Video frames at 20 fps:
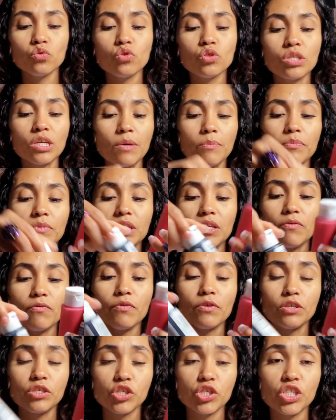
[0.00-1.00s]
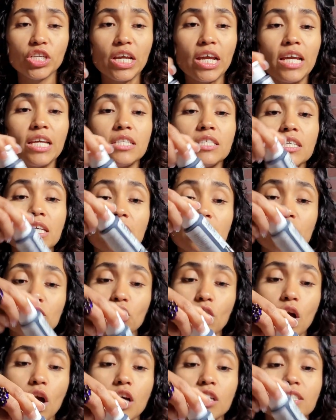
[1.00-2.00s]
some different shades and
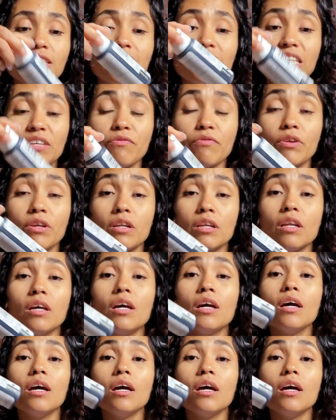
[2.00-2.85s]
tones and different